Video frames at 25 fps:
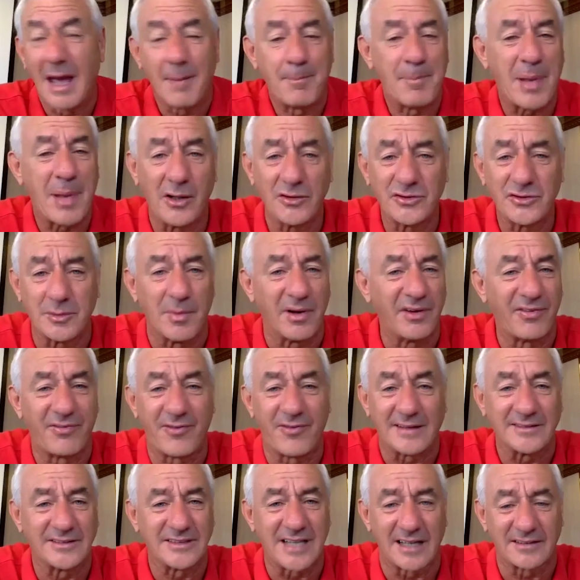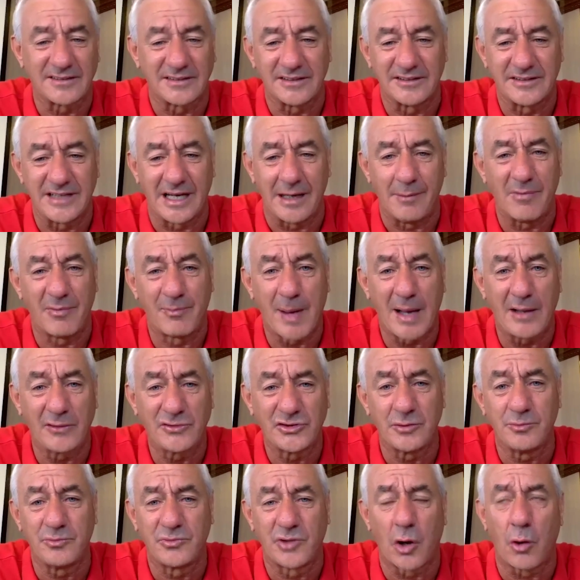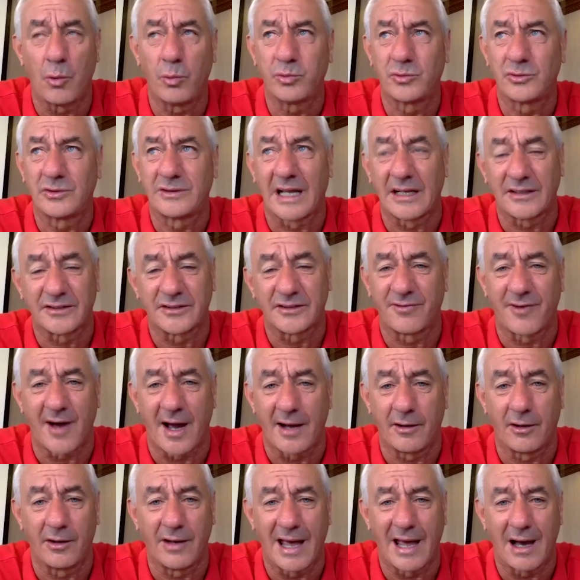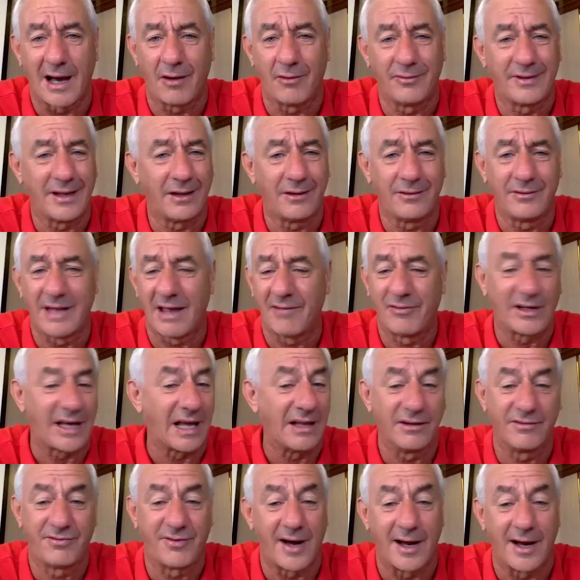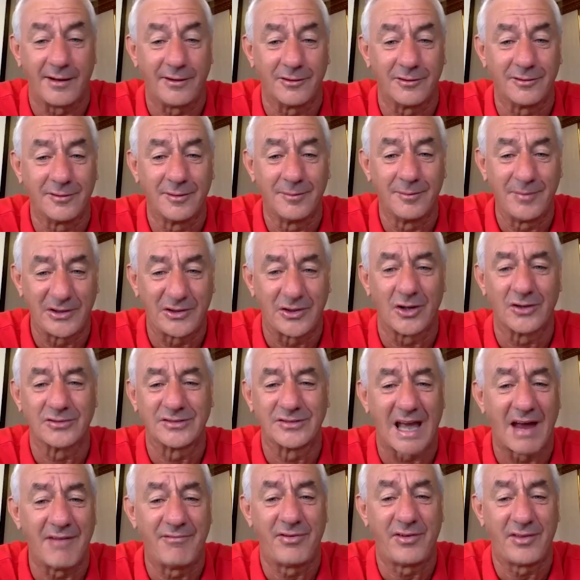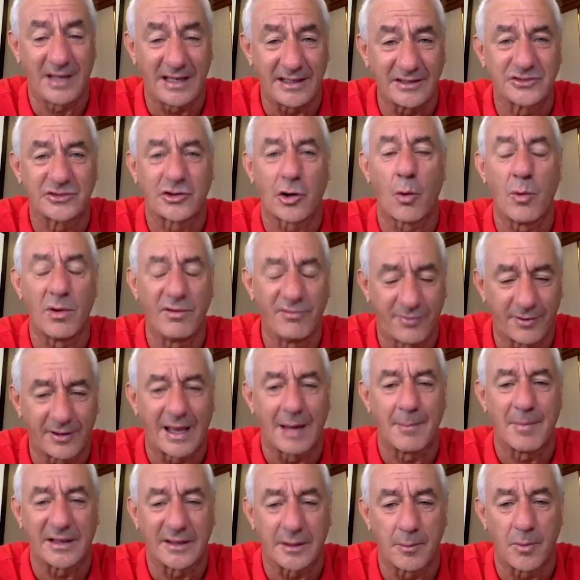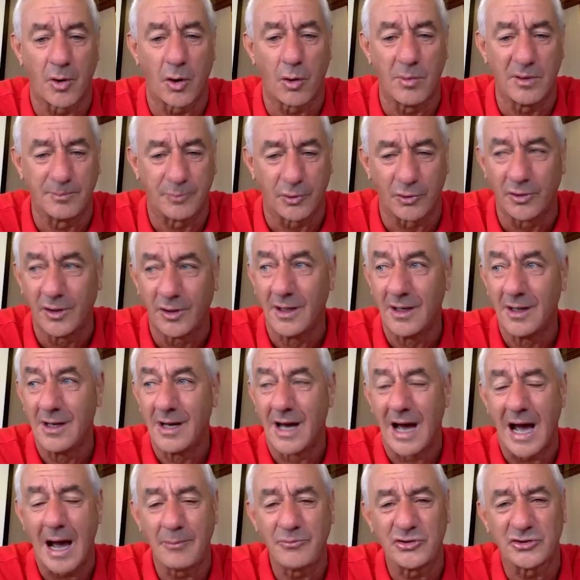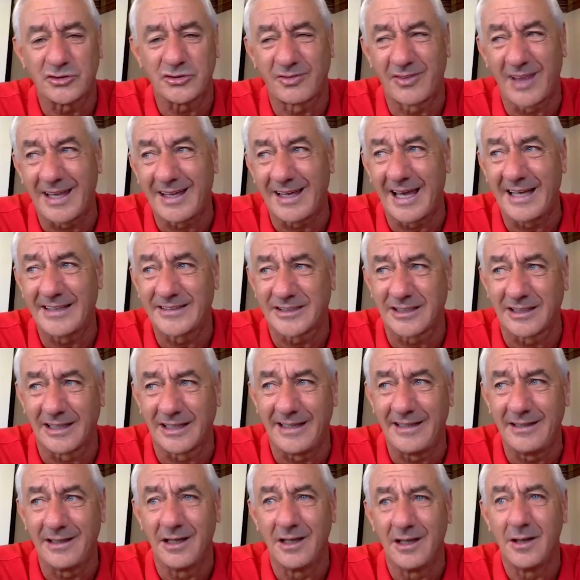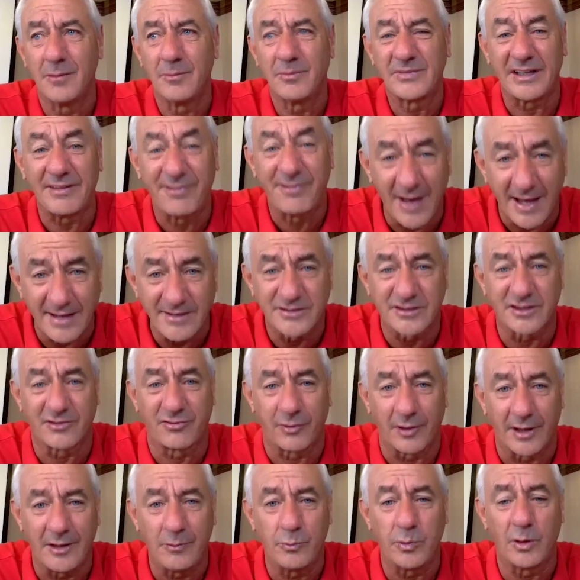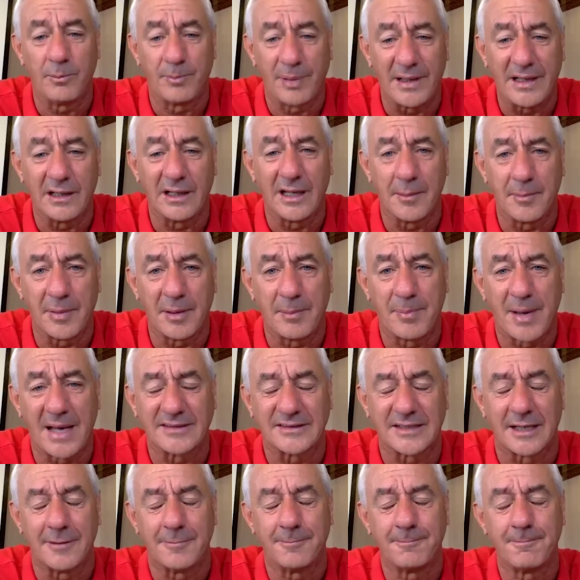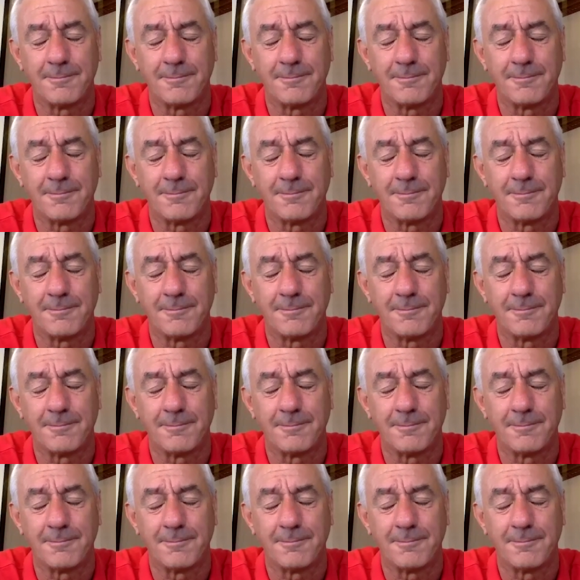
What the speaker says: Belgium are a fantastic team. If Belgium don't get to the final now, they'll never get the final because everything's going for them at the moment. But I'm just think Italy defensively will be a little bit better.